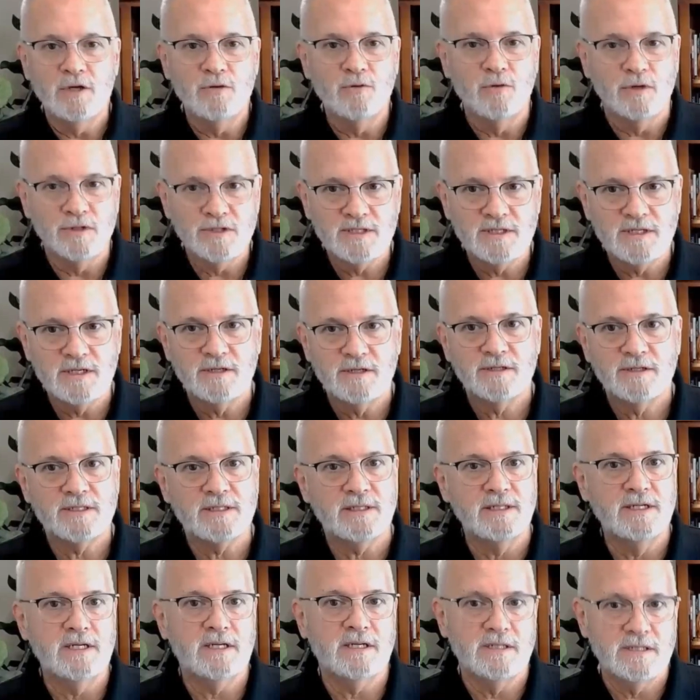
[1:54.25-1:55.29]
will
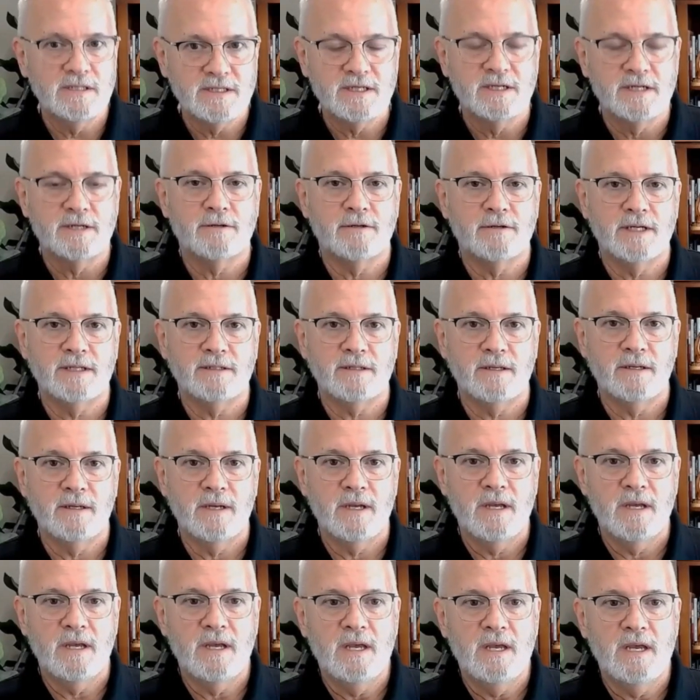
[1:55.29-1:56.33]
seriously consider it
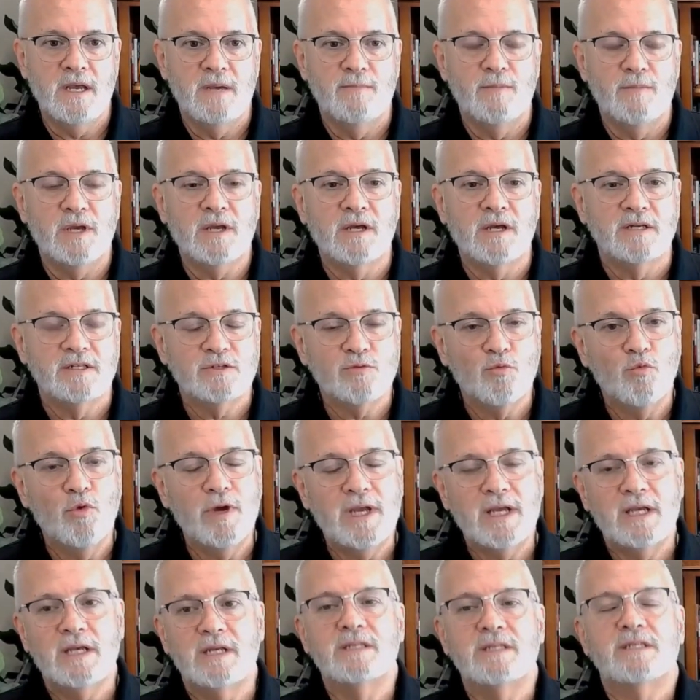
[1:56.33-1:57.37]
because we
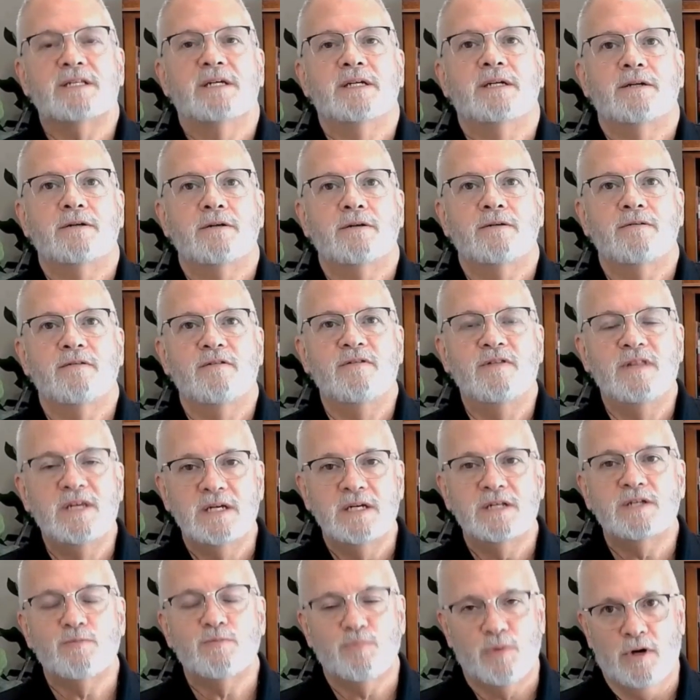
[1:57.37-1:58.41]
consider
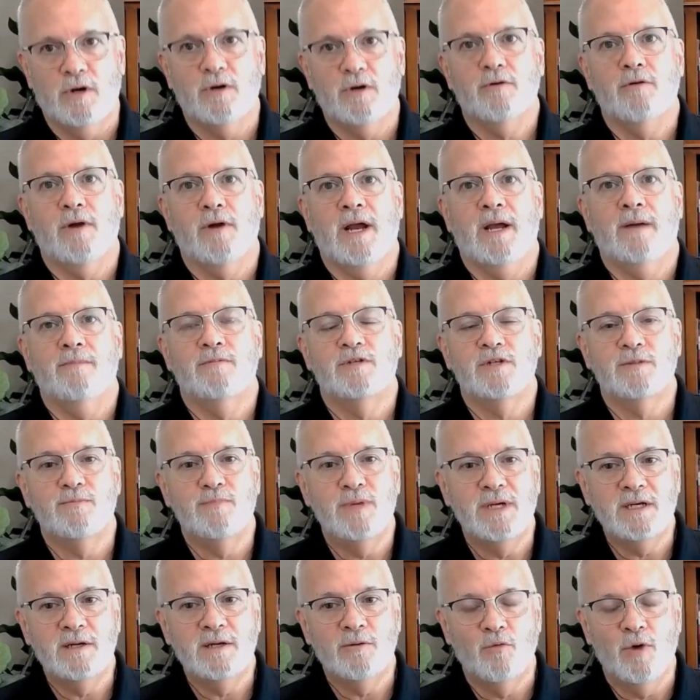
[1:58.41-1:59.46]
this program to
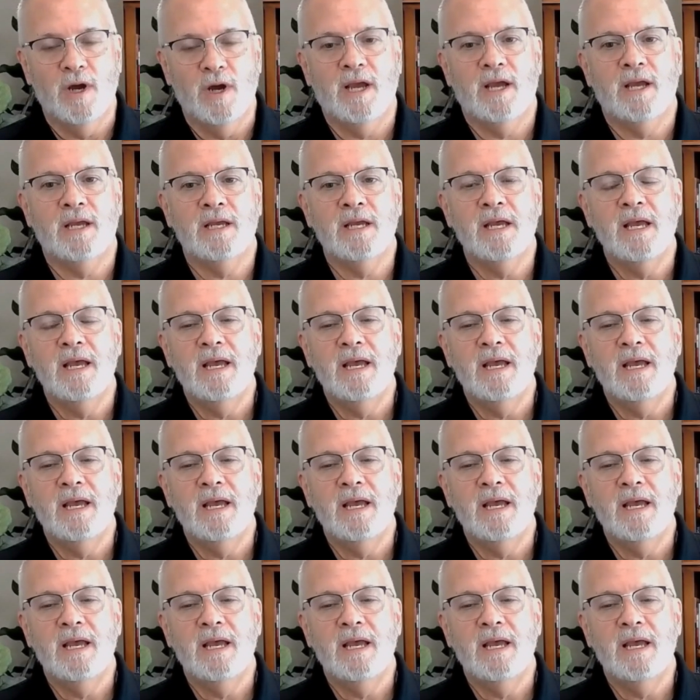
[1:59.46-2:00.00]
be a way